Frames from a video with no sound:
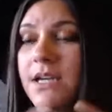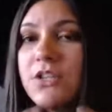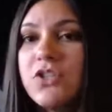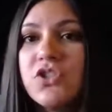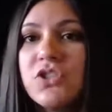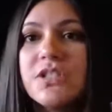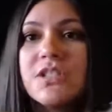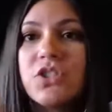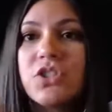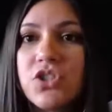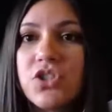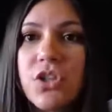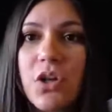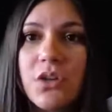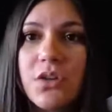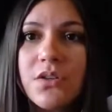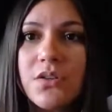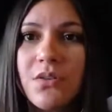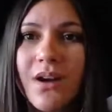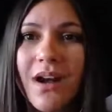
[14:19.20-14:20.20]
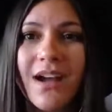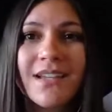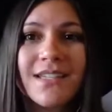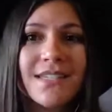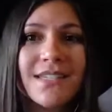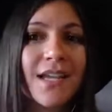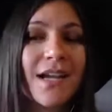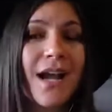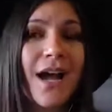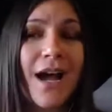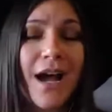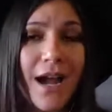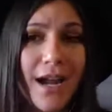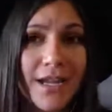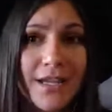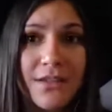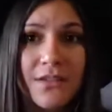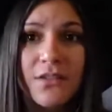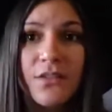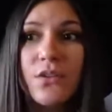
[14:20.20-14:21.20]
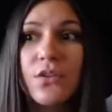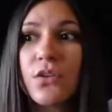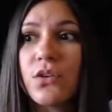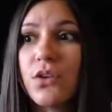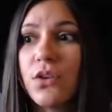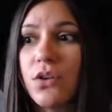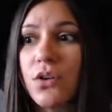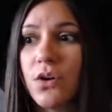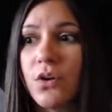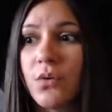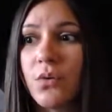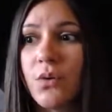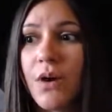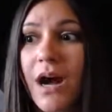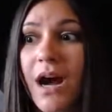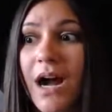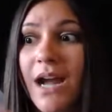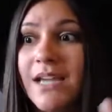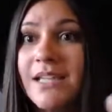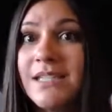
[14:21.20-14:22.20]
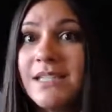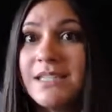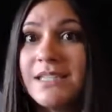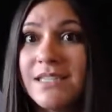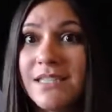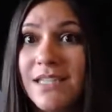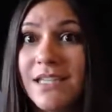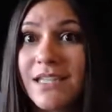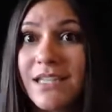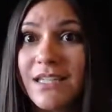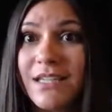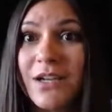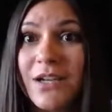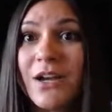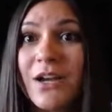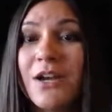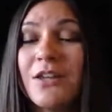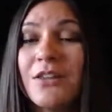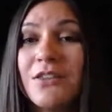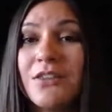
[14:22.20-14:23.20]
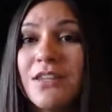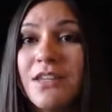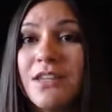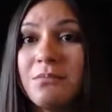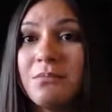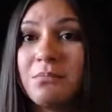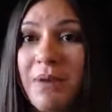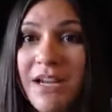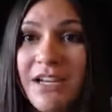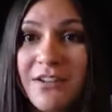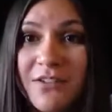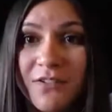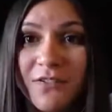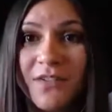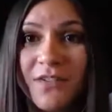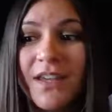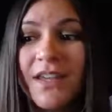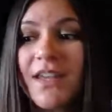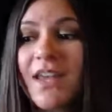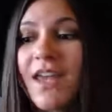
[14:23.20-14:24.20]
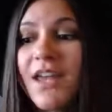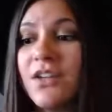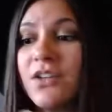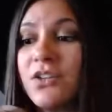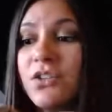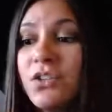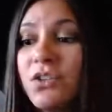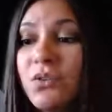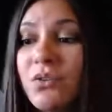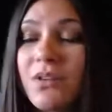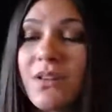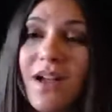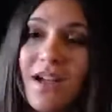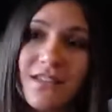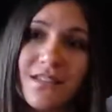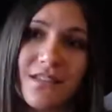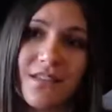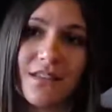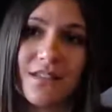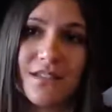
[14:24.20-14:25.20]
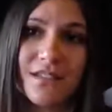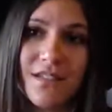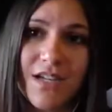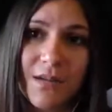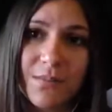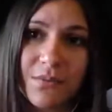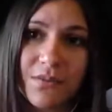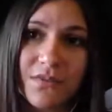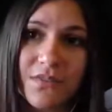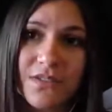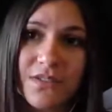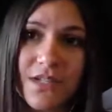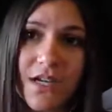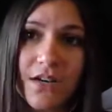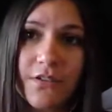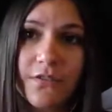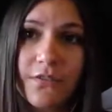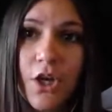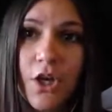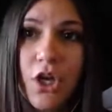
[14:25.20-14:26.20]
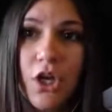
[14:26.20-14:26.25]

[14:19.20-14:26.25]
just to show you guys, like, I see the benefit in utilizing this type of stuff